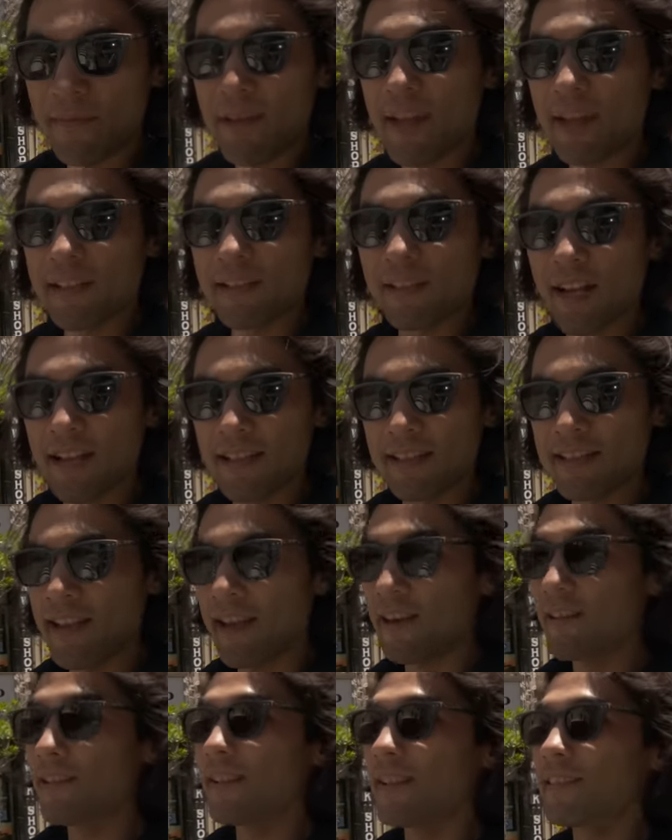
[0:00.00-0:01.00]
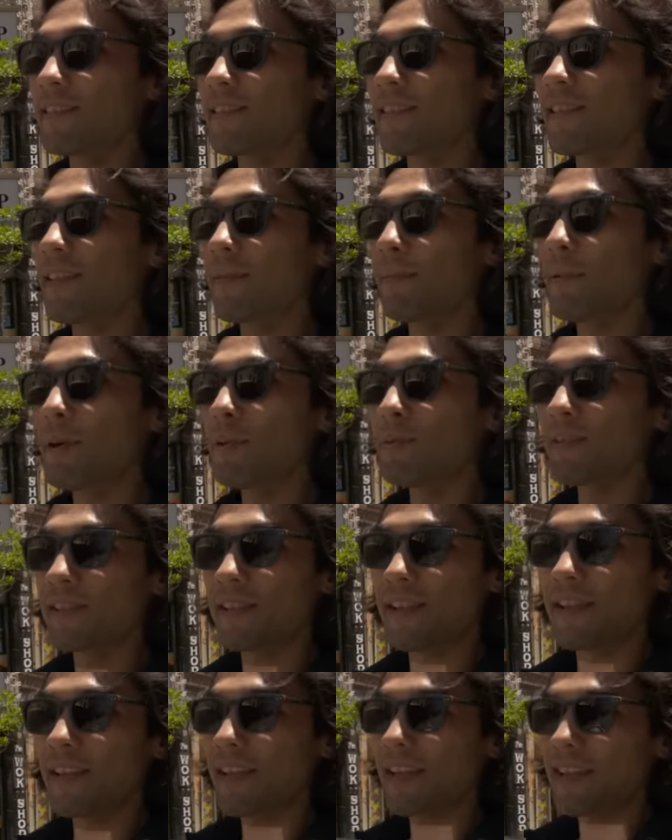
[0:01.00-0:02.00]
feel like Chinatown is the
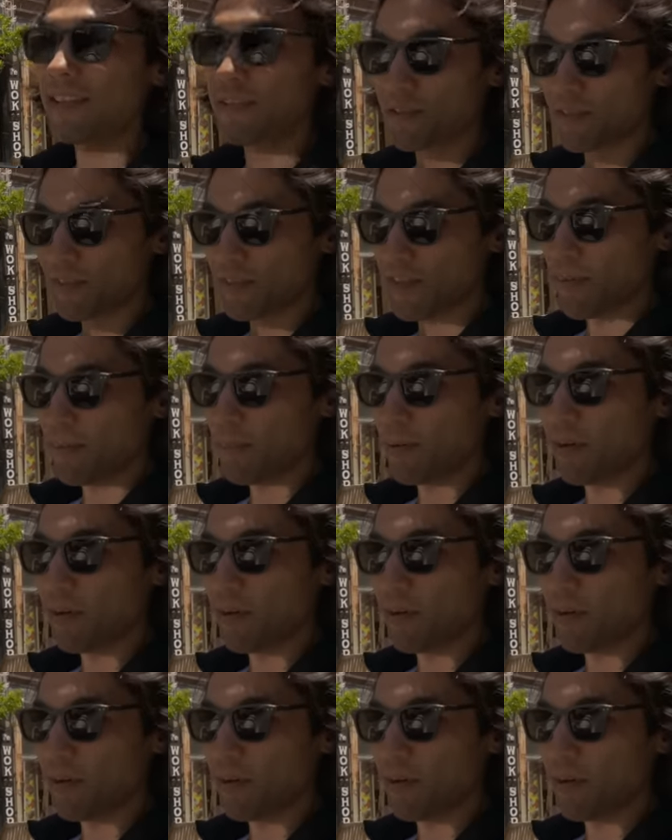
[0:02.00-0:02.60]
most interesting